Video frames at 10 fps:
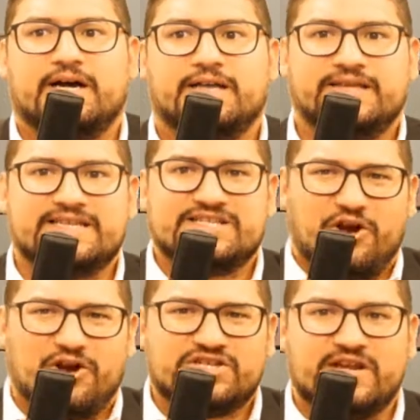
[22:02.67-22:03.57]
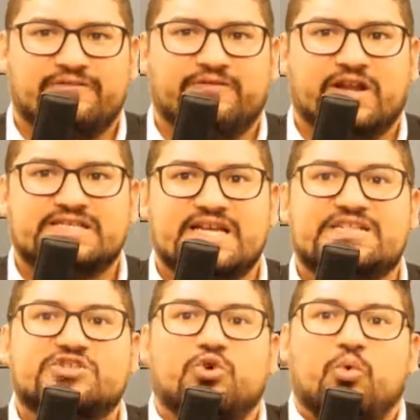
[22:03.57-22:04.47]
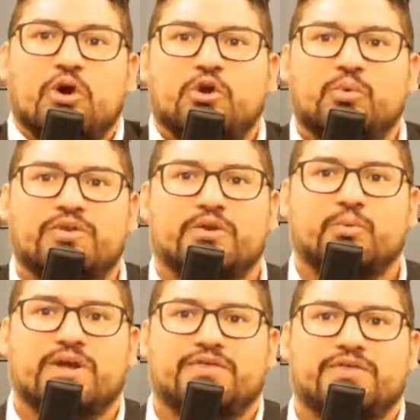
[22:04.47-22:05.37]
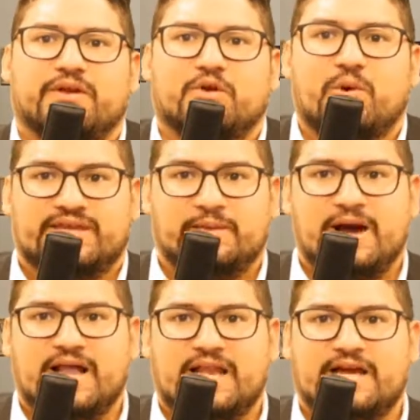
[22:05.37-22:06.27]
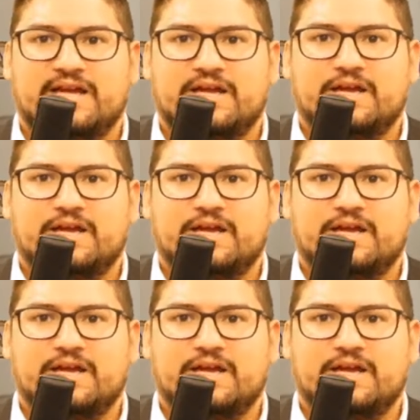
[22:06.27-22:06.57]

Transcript: this large influx is to work with Guatemala,